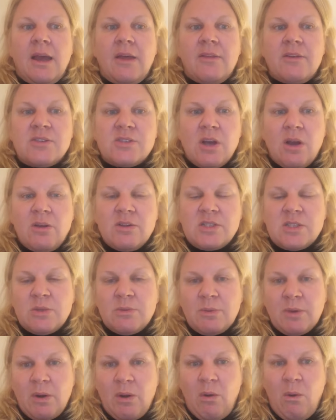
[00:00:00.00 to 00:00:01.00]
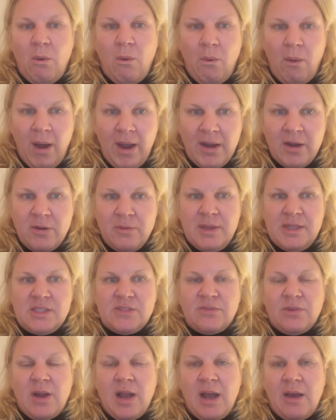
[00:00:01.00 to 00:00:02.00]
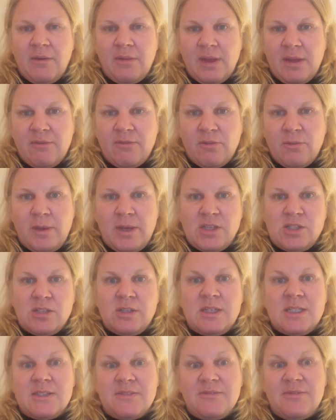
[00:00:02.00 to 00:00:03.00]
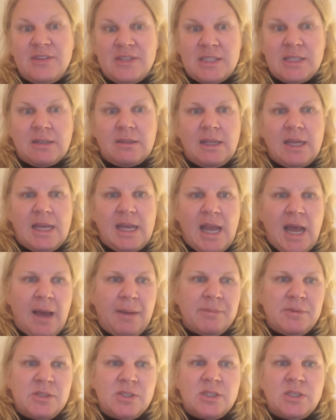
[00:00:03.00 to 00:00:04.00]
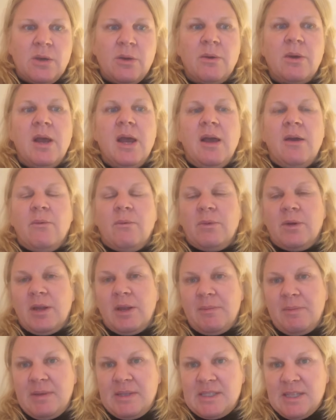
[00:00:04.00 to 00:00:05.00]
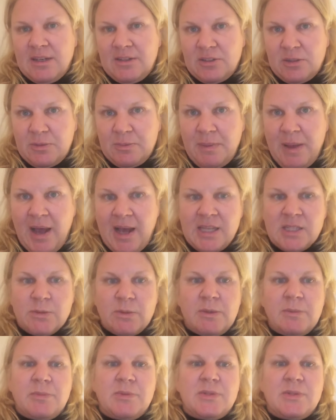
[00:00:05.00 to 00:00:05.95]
There's also requirements for how the information is physically kept. So would it be under password